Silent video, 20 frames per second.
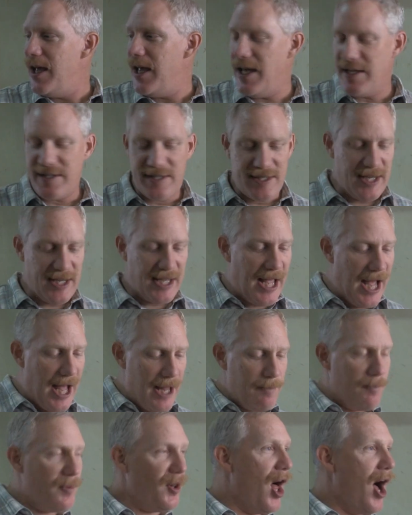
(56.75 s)
is to
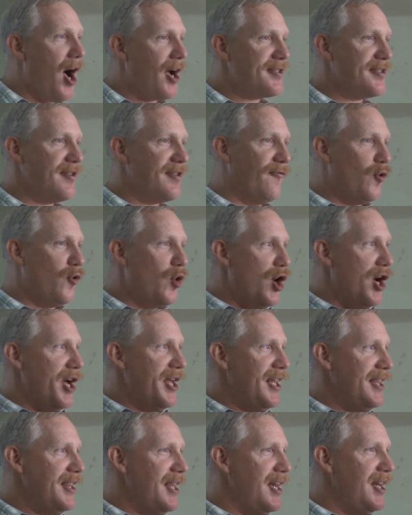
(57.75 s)
cut blocks of
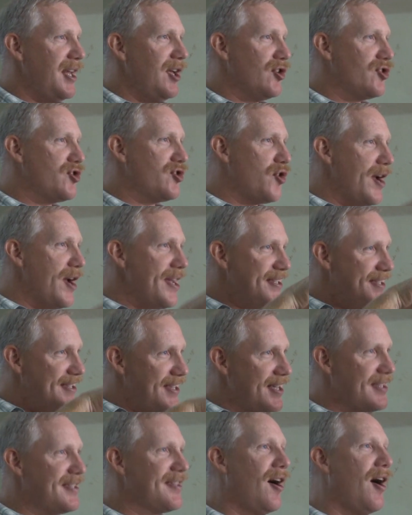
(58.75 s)
wood, and then he'll trace
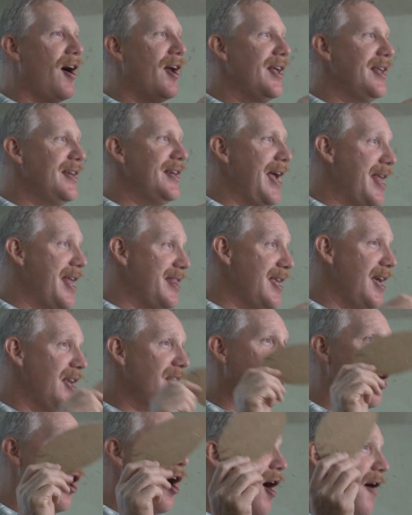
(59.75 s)
this on it and
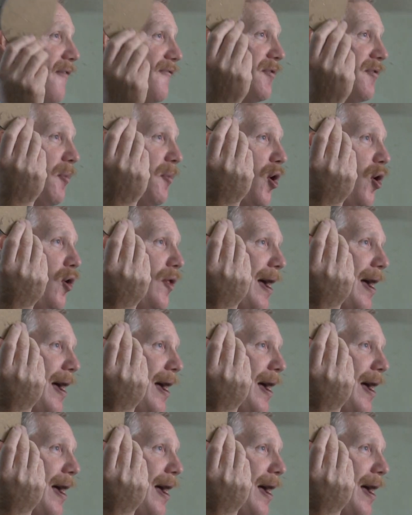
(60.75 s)
then carve the bowl